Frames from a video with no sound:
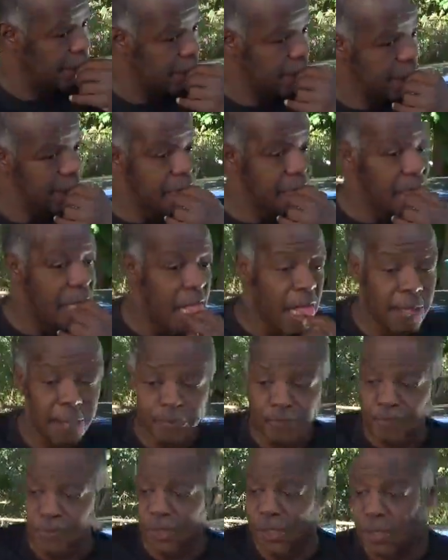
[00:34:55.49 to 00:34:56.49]
can see all the
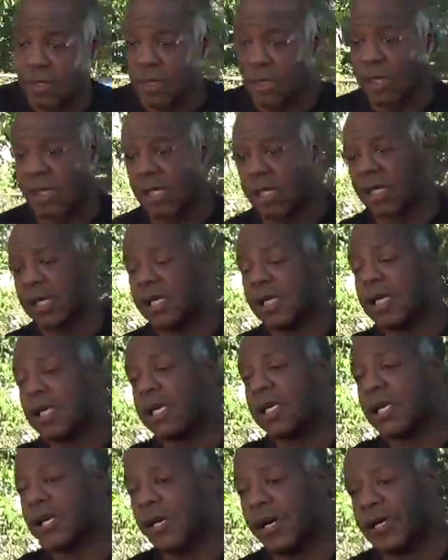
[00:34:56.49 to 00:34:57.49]
videos when they first come
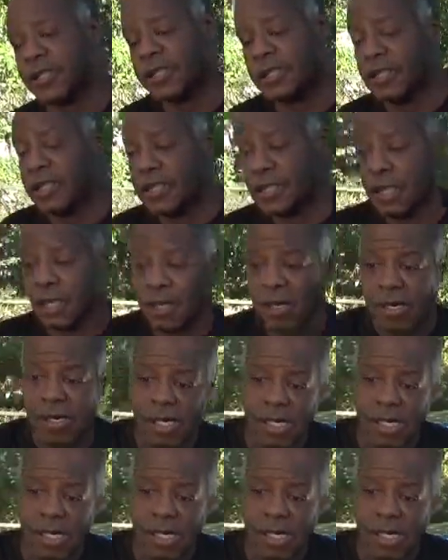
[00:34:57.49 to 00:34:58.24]
out. If not,